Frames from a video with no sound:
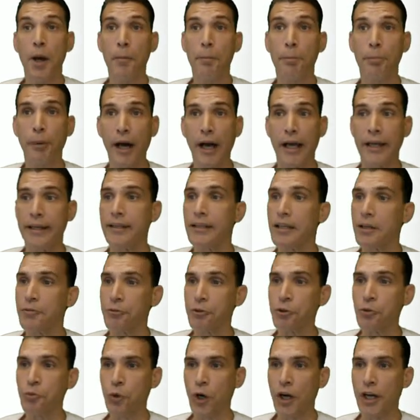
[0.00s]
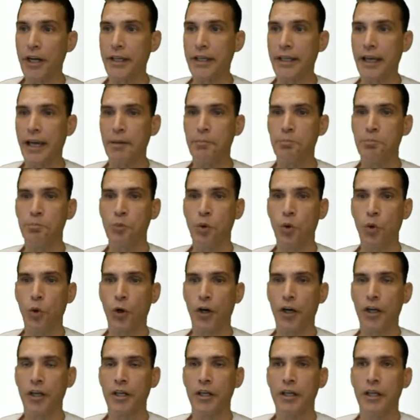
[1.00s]
But if you want to get
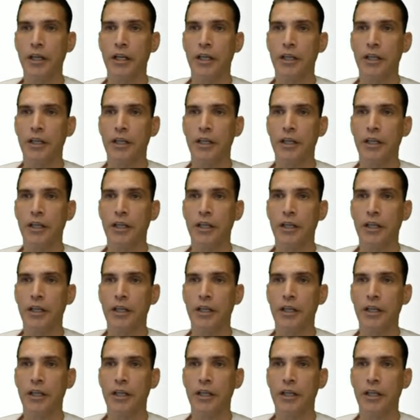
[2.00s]
more,